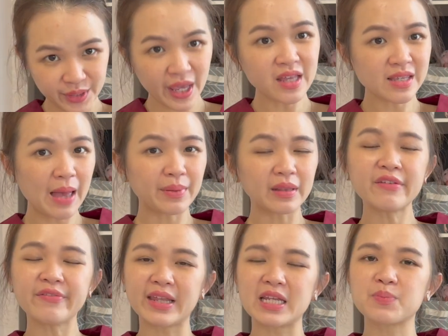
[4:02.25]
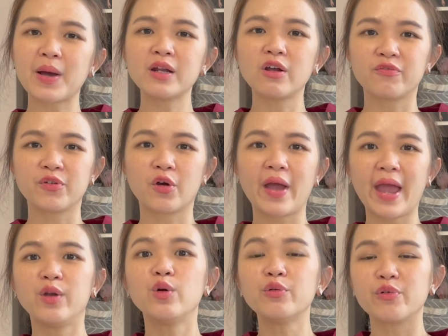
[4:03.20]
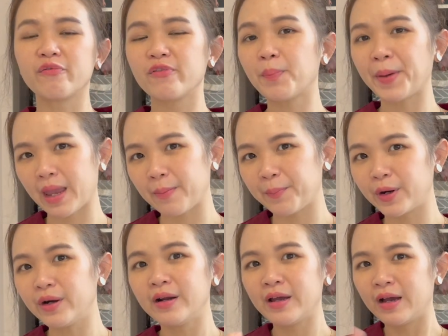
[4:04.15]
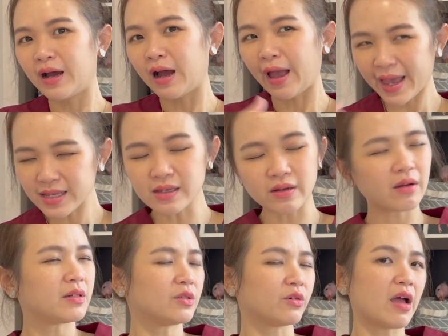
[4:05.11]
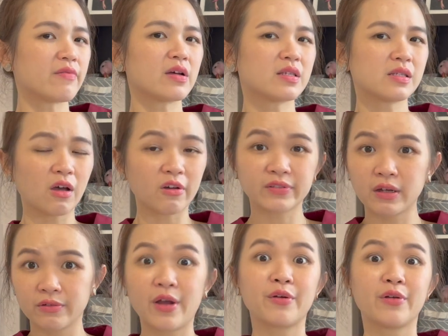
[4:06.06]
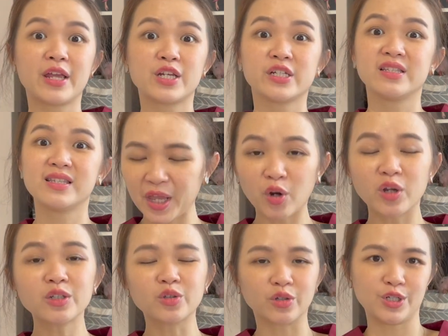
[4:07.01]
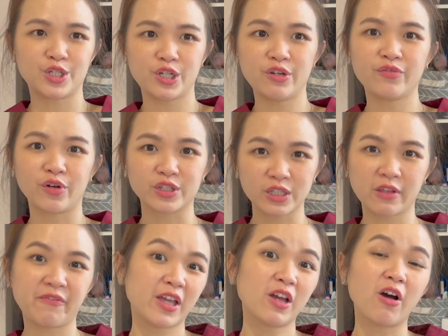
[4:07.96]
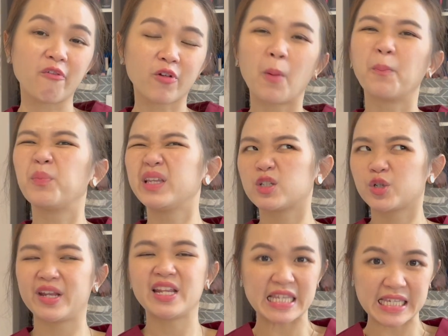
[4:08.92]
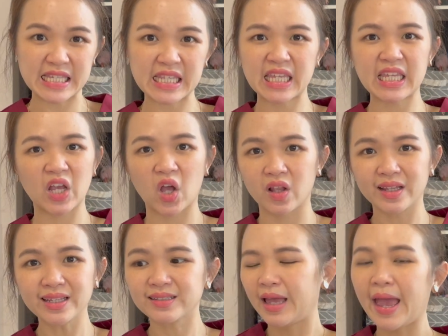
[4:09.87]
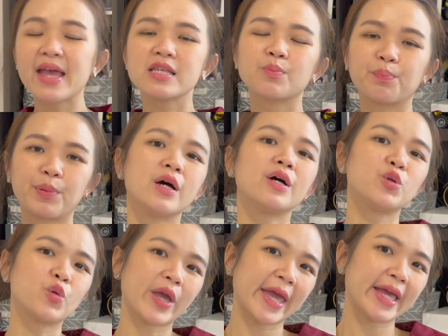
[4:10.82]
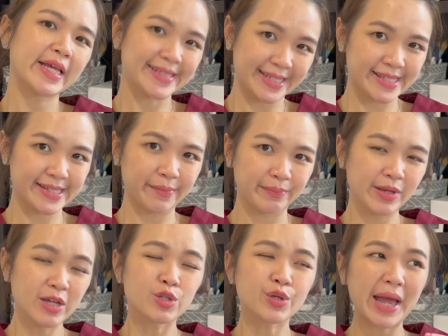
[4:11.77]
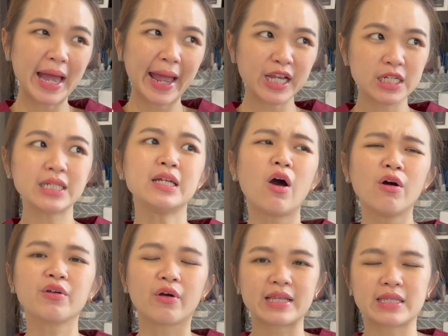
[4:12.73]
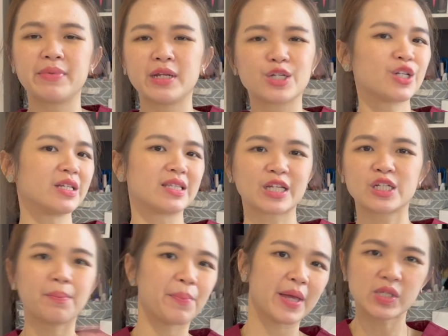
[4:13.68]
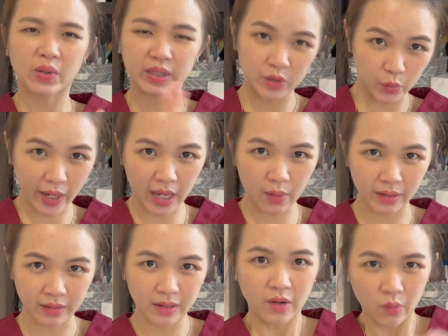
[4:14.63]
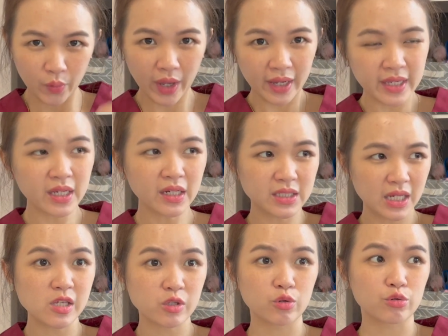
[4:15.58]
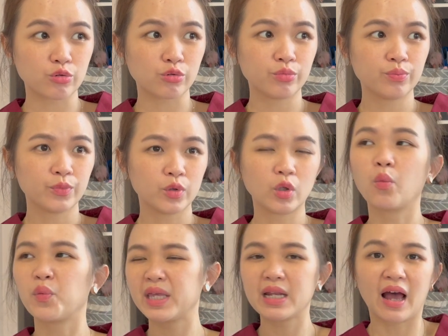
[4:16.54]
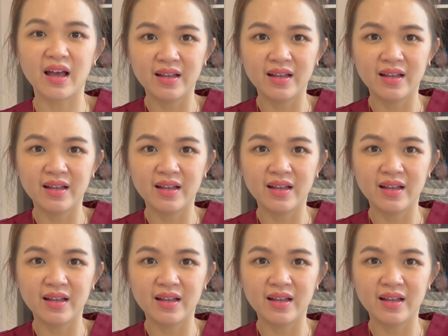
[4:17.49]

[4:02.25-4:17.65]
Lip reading: Yes, I believe it is part of your annual review paper as according to FRC Ophthal regulations in order to achieve your certificate of complete training, CCT they call it, as per UK system. So actually, all your examination is actually based on the UK one. We are here just to... Not we lah.